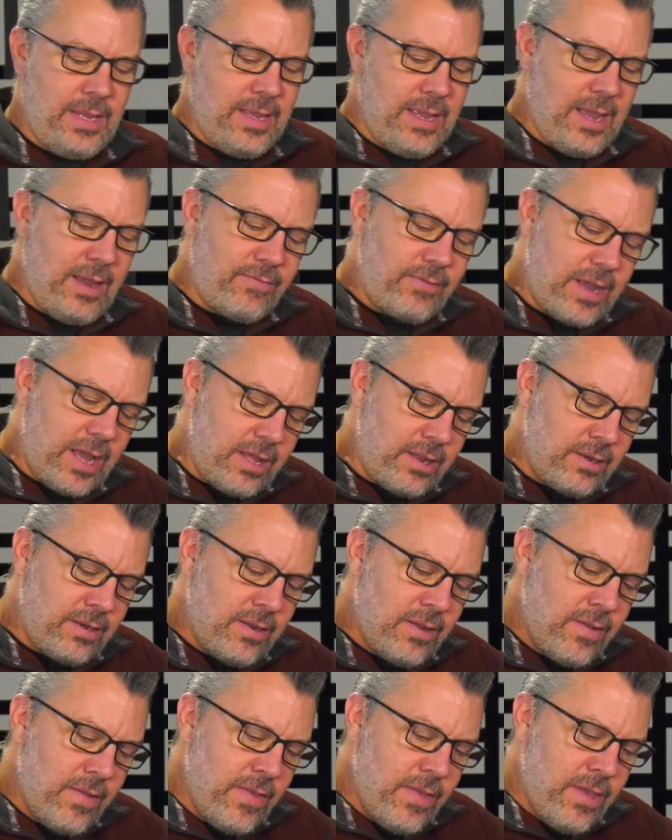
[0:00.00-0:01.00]
I've got
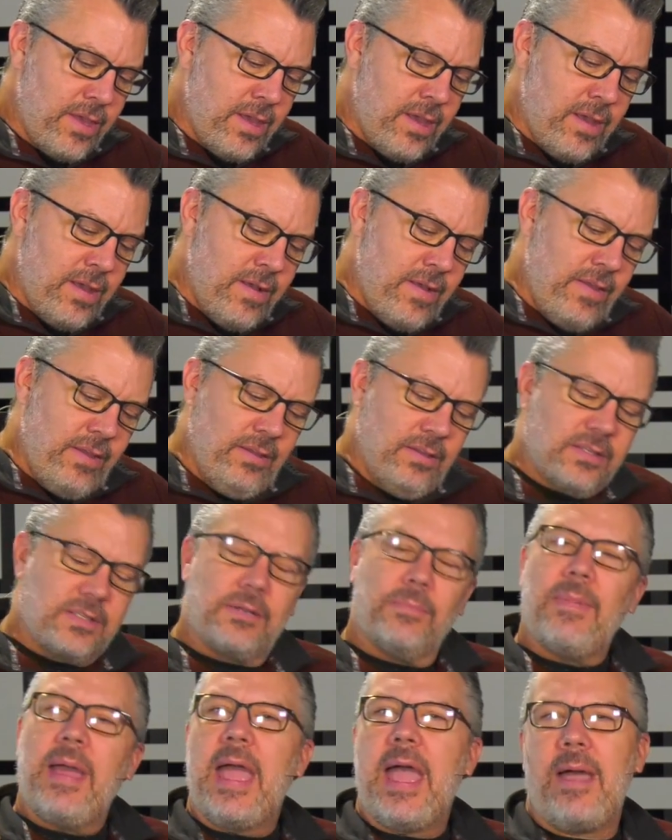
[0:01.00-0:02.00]

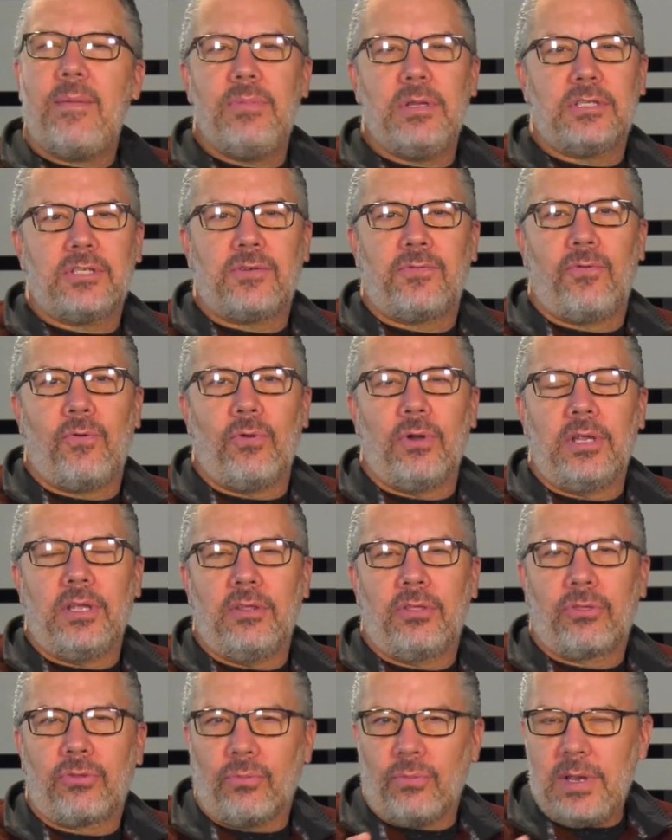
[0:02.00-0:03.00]
some habits for you,
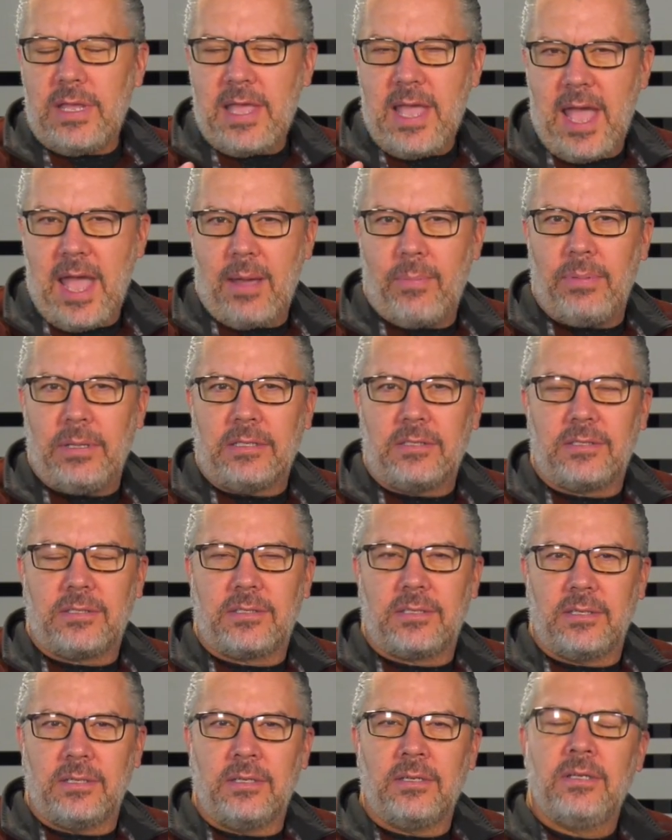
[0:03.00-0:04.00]
three habits
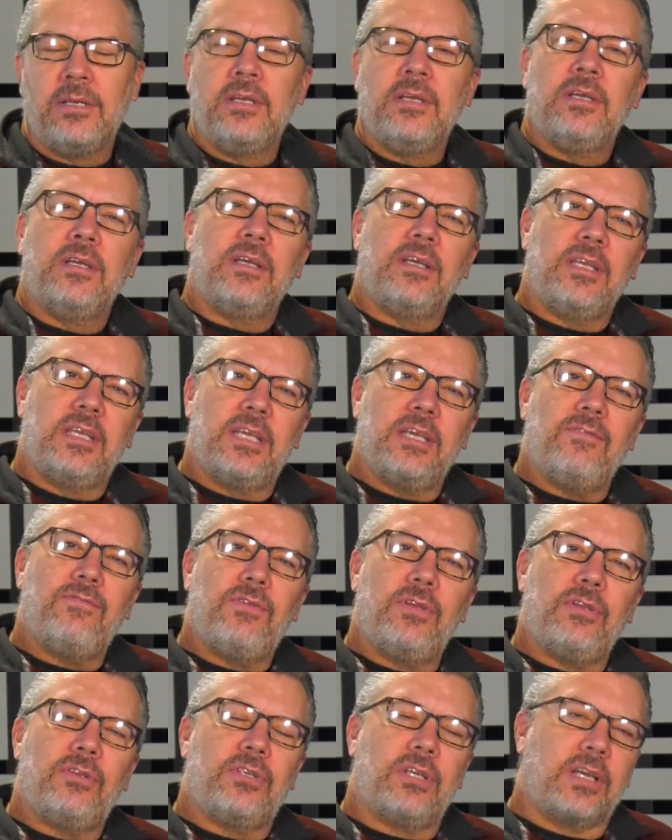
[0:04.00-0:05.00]
to give
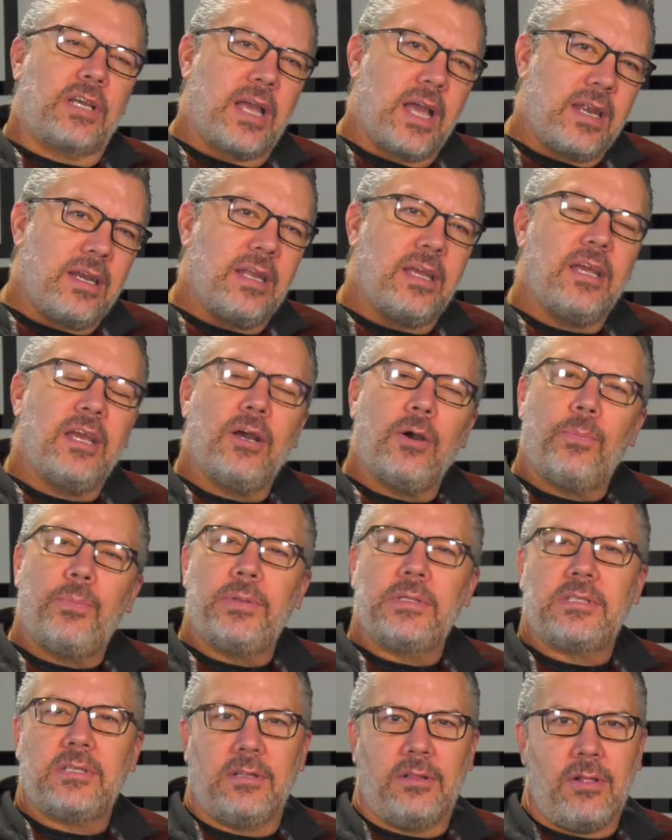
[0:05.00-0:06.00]
you to kind of help
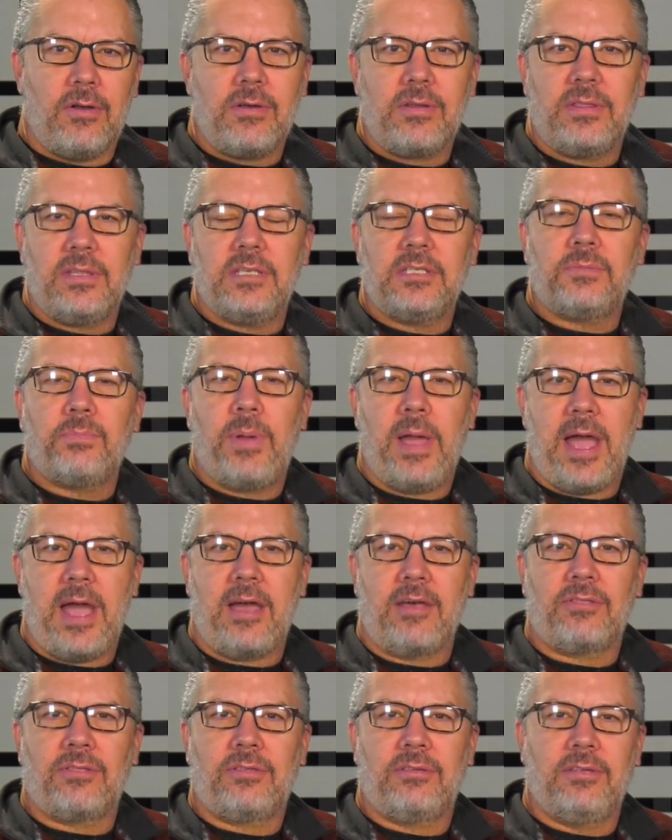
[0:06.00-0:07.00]
us along this
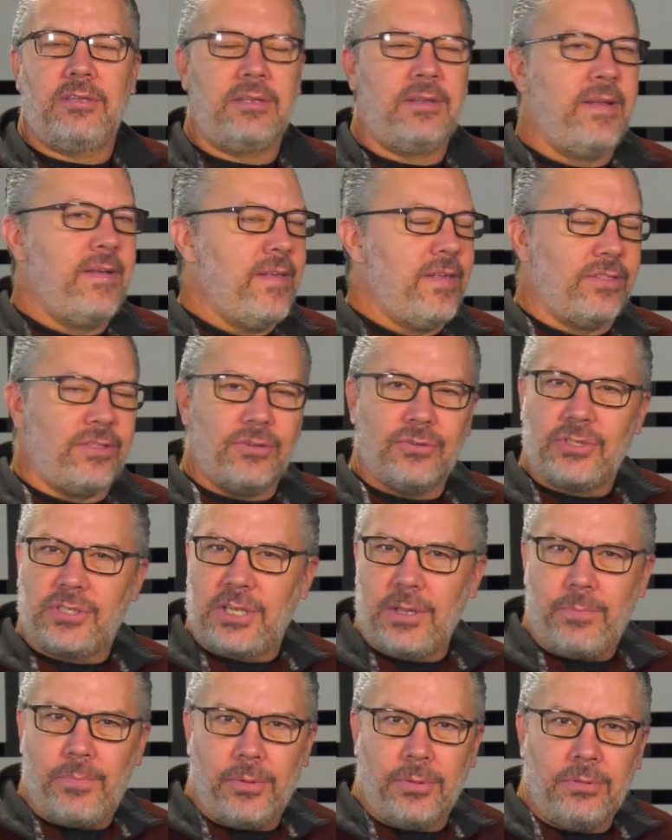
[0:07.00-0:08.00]
path. And they're
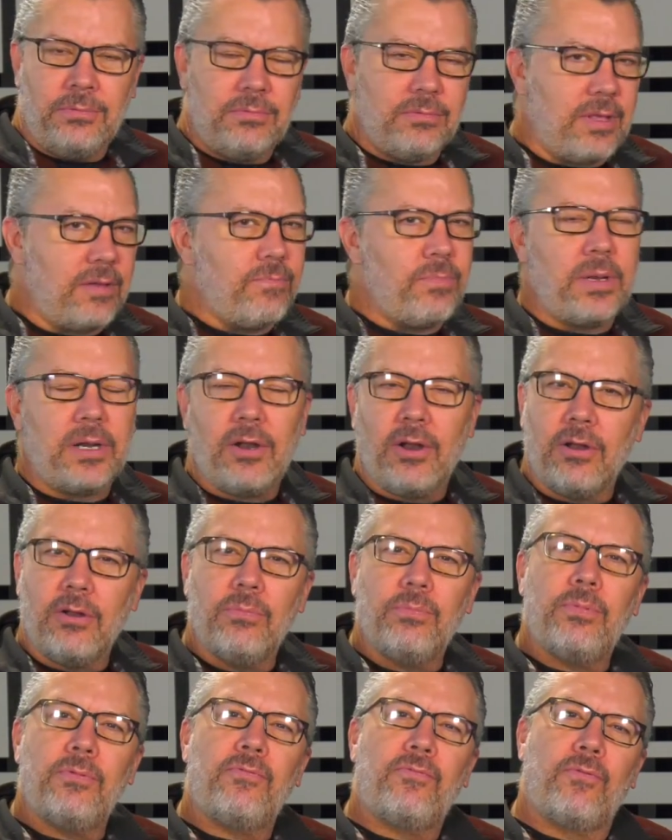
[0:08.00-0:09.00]
simple, they've been
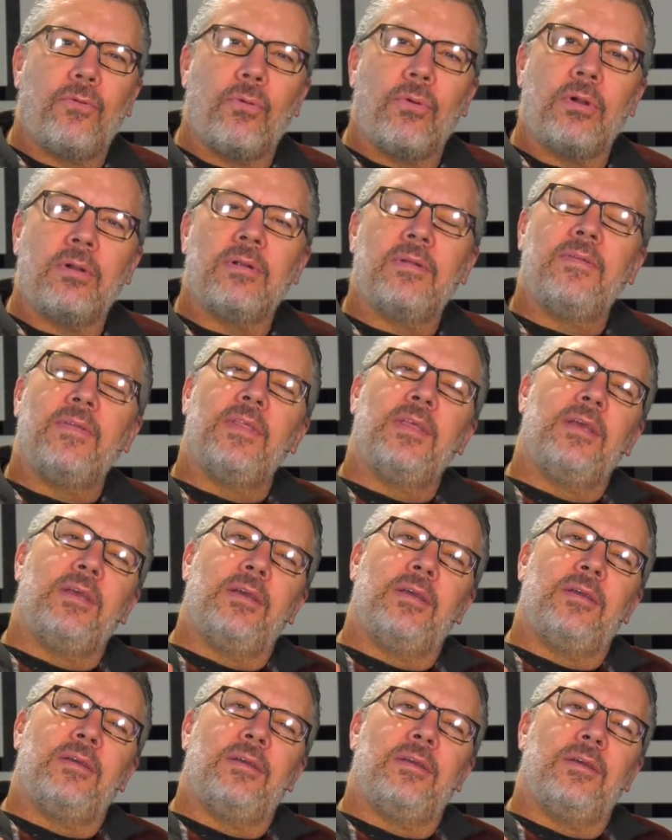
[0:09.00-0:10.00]
heard before,
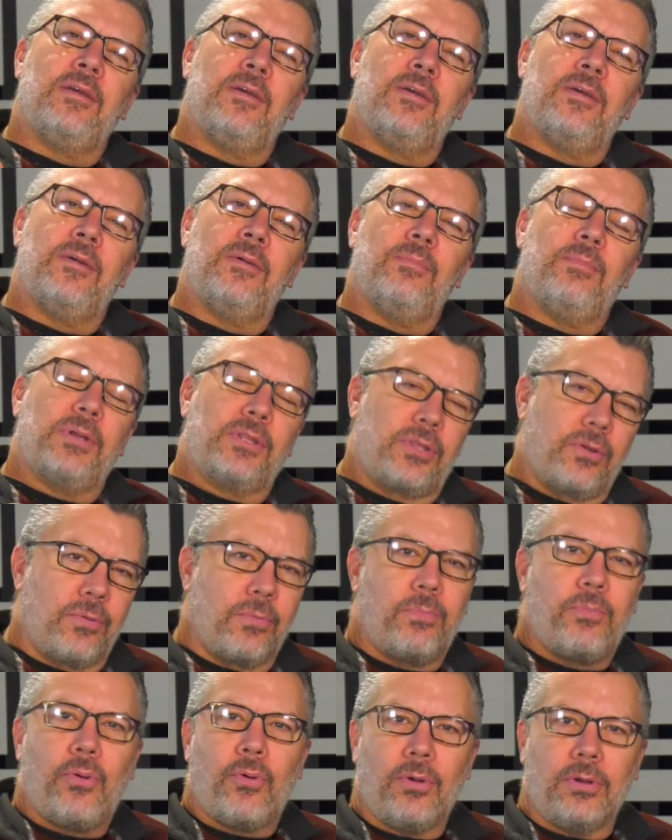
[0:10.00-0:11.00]
but they're
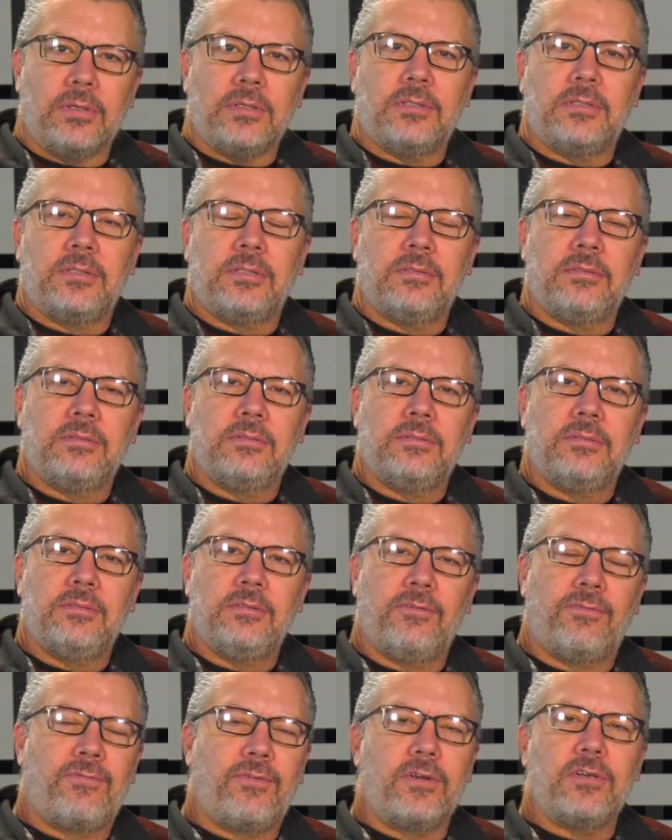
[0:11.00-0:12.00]
important.
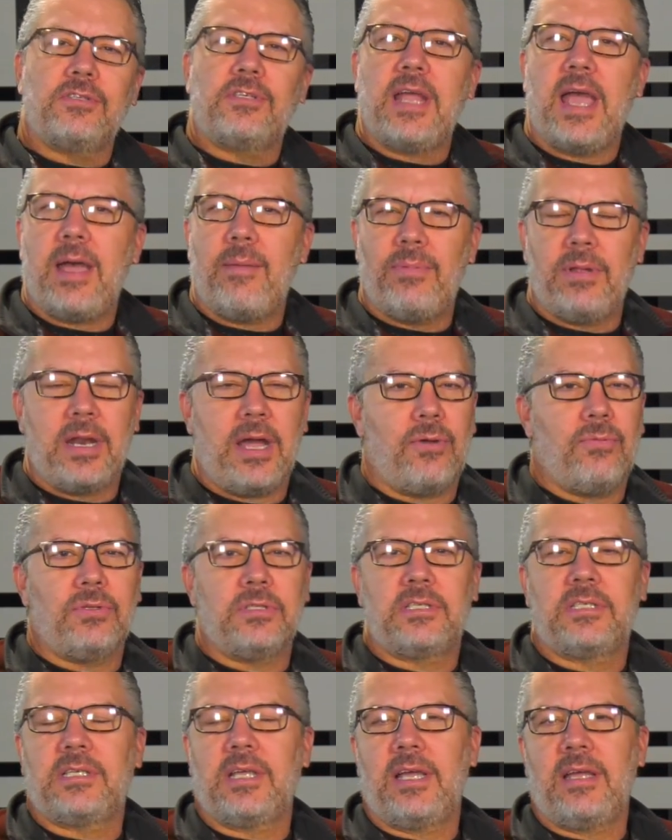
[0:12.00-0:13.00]
The first habit I
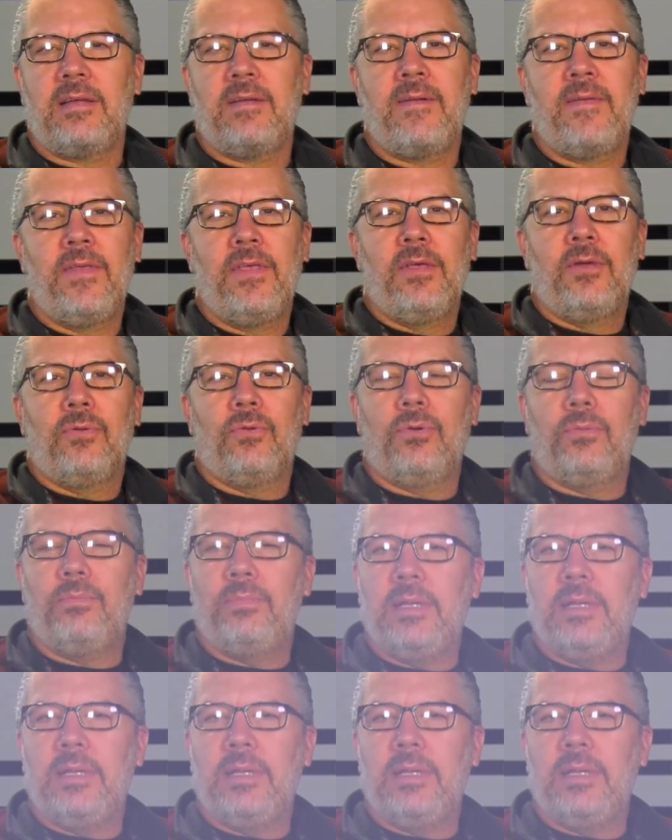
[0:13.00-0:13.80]
would say would